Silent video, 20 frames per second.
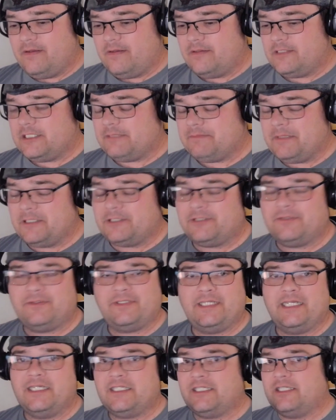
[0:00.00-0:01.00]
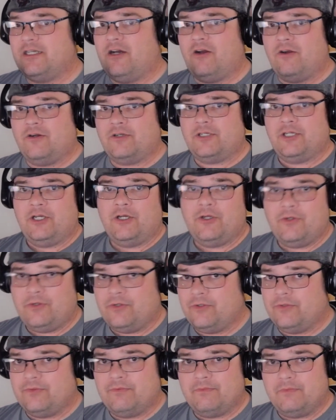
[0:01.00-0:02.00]
Special thanks to Arco,
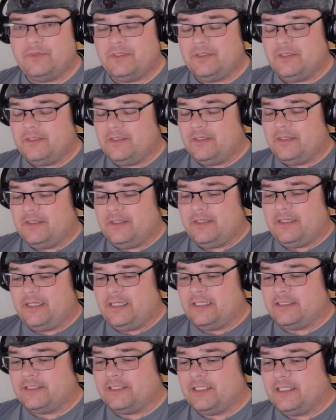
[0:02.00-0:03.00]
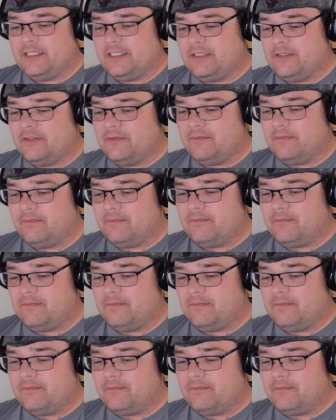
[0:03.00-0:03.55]
who is in,